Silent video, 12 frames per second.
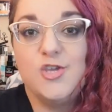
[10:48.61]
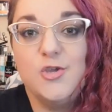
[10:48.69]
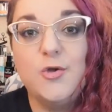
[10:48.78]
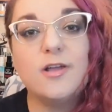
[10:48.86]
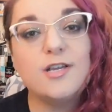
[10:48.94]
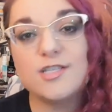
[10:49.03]

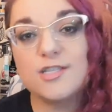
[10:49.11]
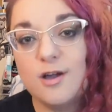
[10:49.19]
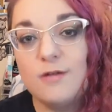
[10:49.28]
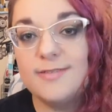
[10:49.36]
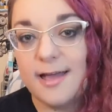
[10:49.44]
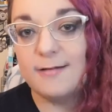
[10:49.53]
You can just
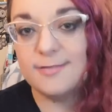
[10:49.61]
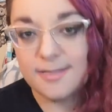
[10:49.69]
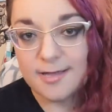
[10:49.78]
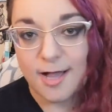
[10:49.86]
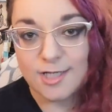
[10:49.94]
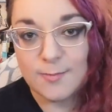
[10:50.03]
go down to
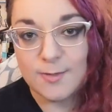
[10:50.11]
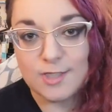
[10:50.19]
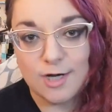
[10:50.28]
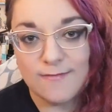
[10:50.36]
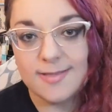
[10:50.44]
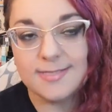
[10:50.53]
the customer
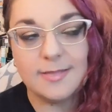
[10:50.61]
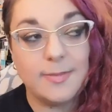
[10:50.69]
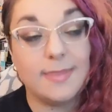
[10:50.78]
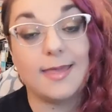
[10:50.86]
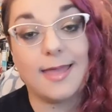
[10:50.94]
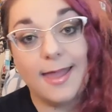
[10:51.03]
service and
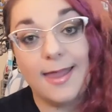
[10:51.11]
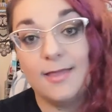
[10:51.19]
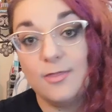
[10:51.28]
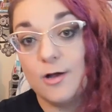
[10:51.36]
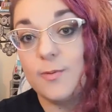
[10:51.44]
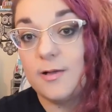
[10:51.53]
be like, hey,
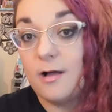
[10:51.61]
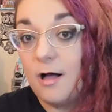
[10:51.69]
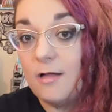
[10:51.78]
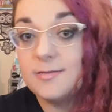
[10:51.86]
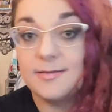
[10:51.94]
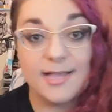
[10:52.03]
look, we
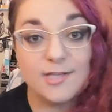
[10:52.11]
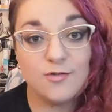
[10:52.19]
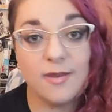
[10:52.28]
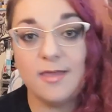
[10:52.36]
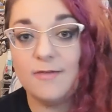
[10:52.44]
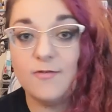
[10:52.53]
called
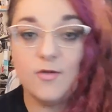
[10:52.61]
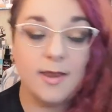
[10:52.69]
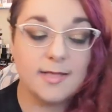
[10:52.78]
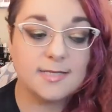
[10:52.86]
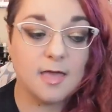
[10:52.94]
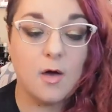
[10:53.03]
yesterday, a few
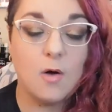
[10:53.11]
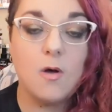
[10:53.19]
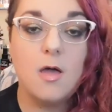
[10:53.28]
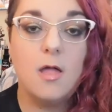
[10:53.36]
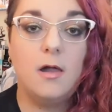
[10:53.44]
days ago.